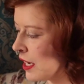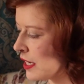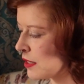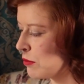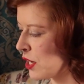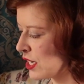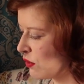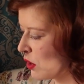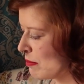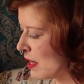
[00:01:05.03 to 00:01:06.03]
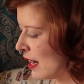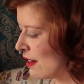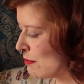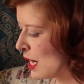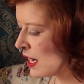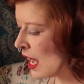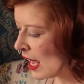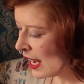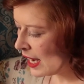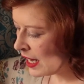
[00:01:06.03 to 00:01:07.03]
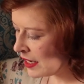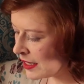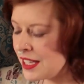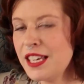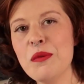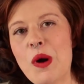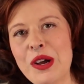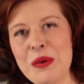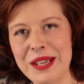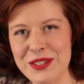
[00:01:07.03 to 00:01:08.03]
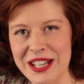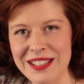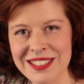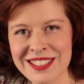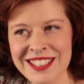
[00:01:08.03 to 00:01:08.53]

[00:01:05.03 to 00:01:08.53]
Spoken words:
custom dress form that I have made is the Walkaway Dress.